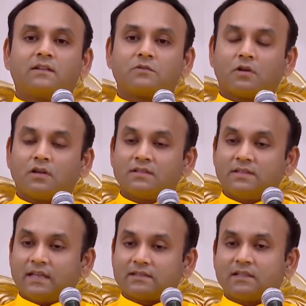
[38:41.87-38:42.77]
That's all is
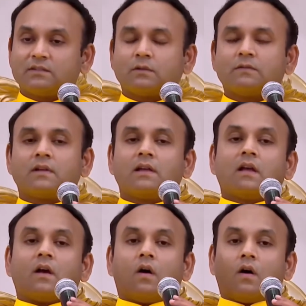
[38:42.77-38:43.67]
the essence of
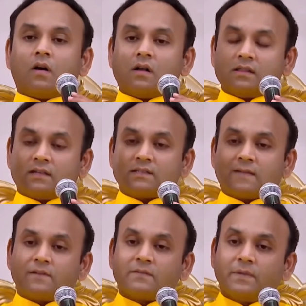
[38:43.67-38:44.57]
all that has
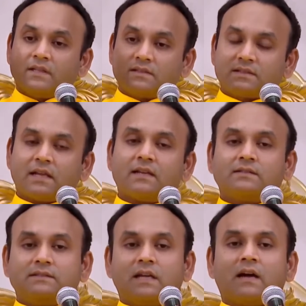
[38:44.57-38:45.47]
ever been
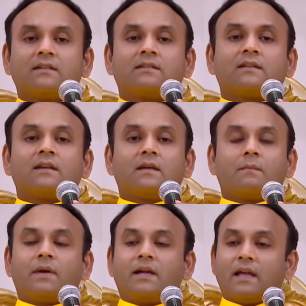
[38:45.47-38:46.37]
said, done
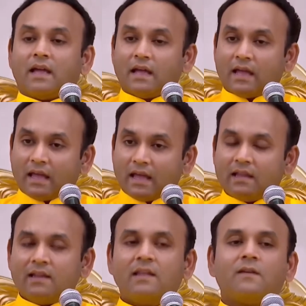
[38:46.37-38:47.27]
by
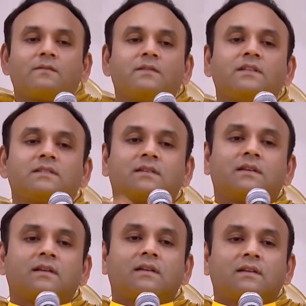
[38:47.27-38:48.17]
any of these